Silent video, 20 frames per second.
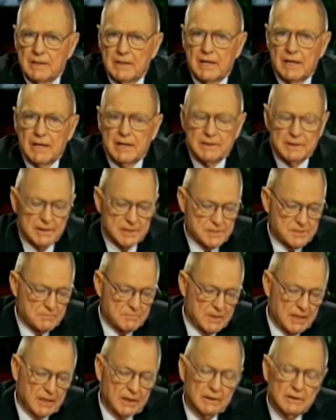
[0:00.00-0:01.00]
Now, it
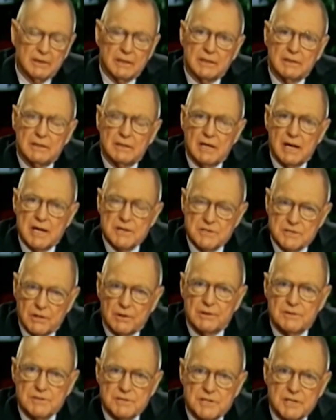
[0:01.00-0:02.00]
doesn't mean that a
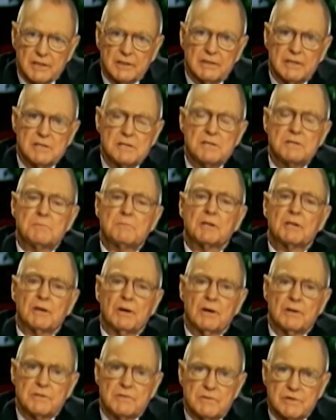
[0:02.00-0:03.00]
certain sickness is
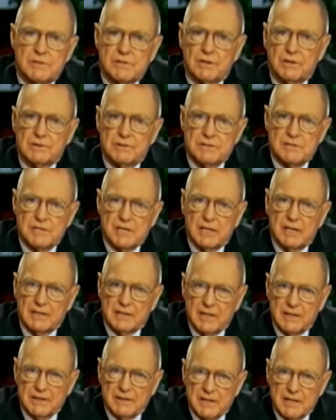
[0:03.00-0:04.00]
because of a certain
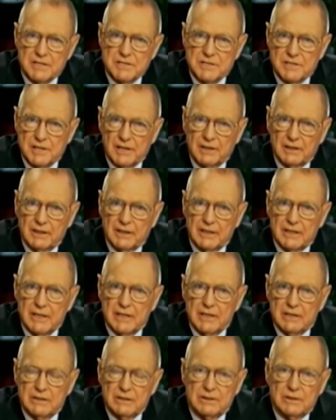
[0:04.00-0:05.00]
sin, not necessarily.
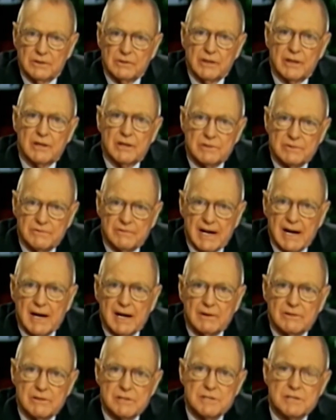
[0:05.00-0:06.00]
You know, there's
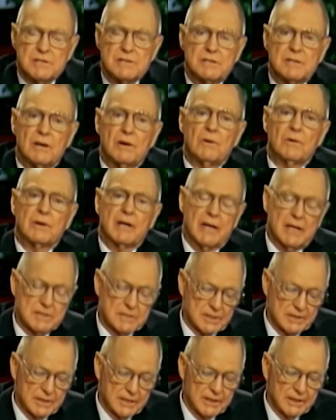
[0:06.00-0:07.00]
viruses and all
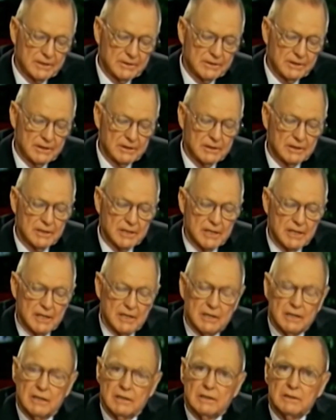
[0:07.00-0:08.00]
kinds of things that are,
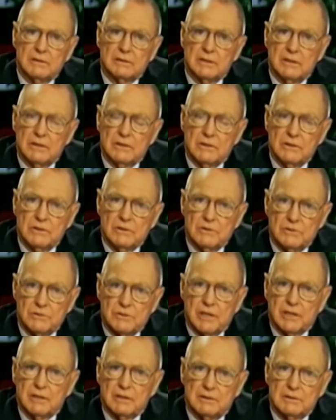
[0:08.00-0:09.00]
uh, you
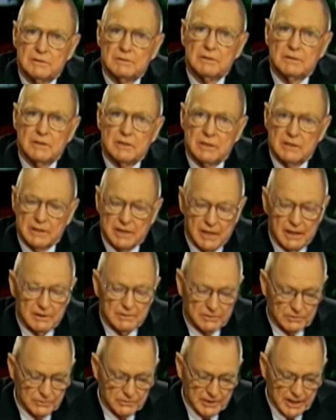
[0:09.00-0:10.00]
can
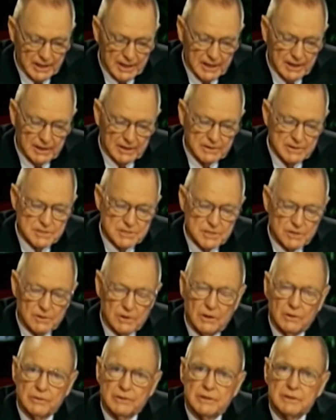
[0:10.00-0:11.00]
get through the air and so
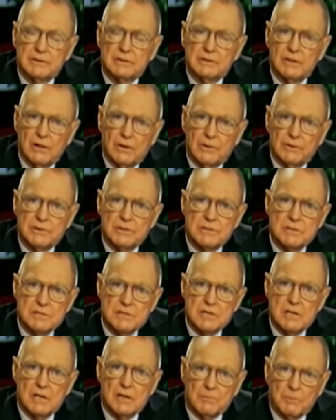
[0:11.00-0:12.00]
on that
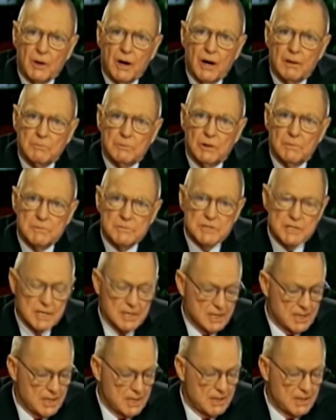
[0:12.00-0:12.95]
causes problems.